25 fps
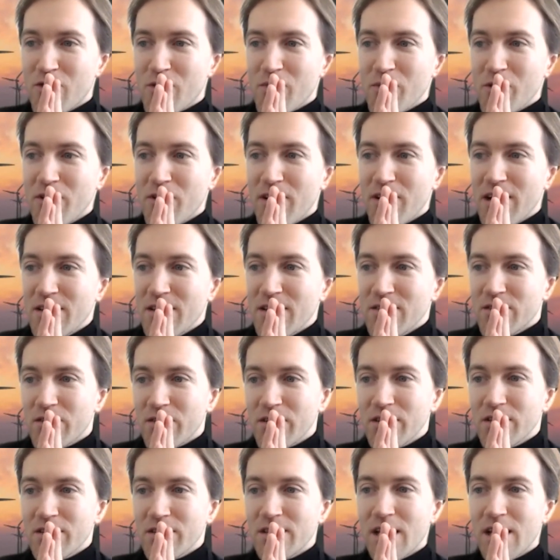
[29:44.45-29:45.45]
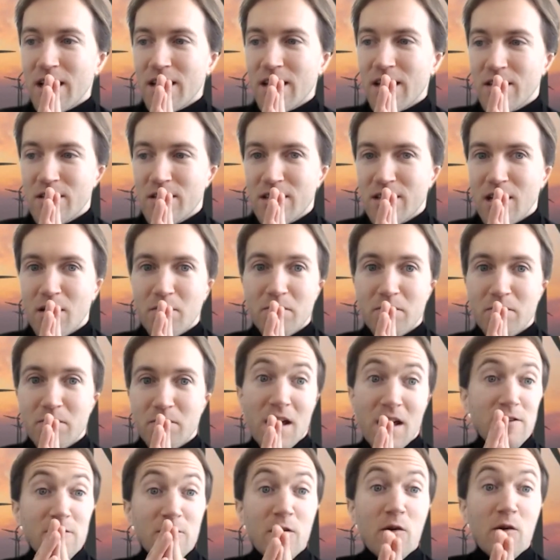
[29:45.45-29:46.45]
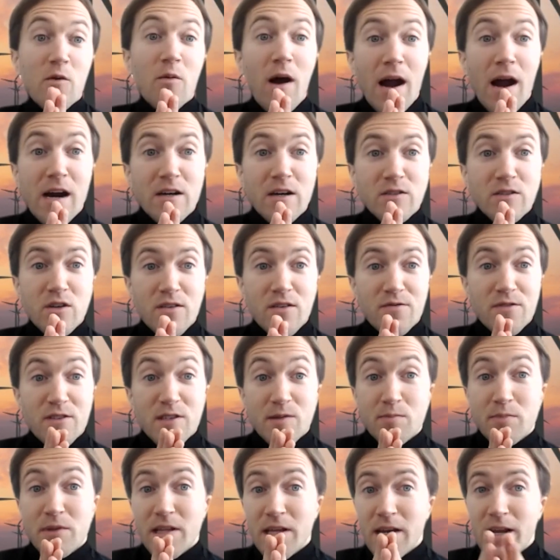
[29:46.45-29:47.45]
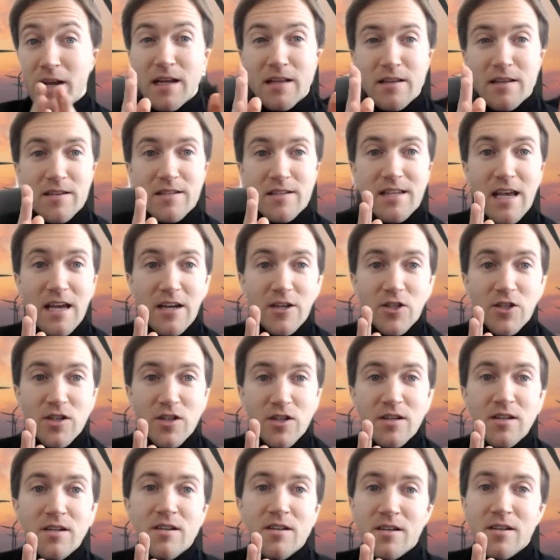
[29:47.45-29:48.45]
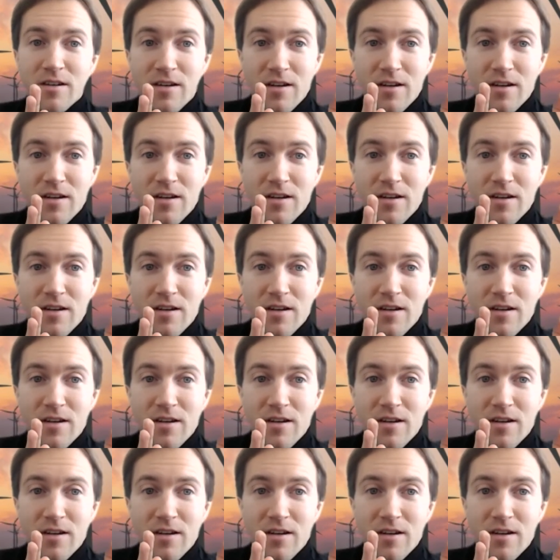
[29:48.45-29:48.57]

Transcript: your answer is that sometimes it requires of splitting the session